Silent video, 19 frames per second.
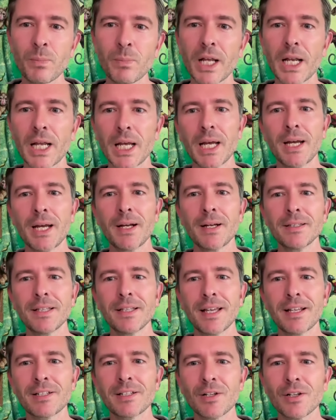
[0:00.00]
But
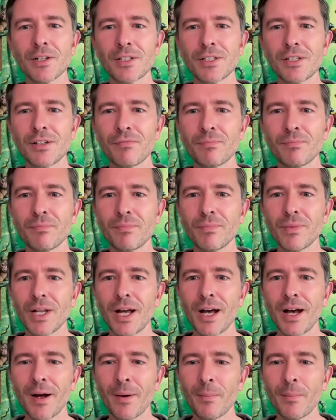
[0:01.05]
there's lots of
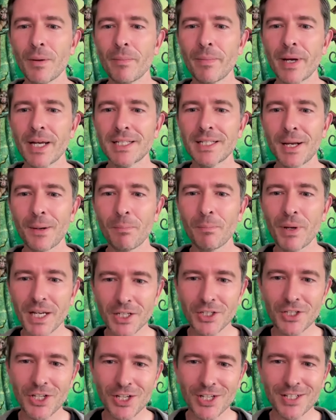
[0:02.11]
amazing
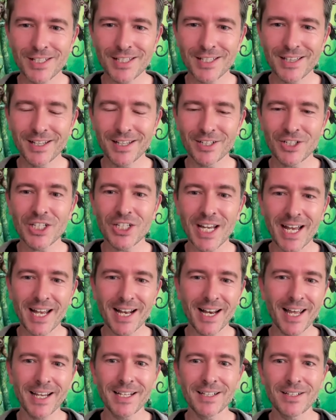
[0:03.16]
pictures that share
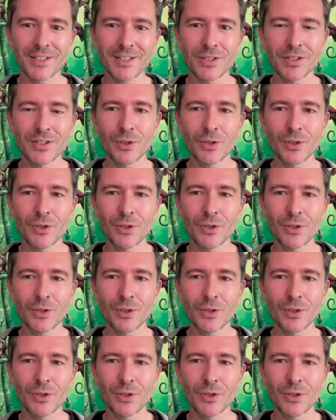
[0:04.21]
like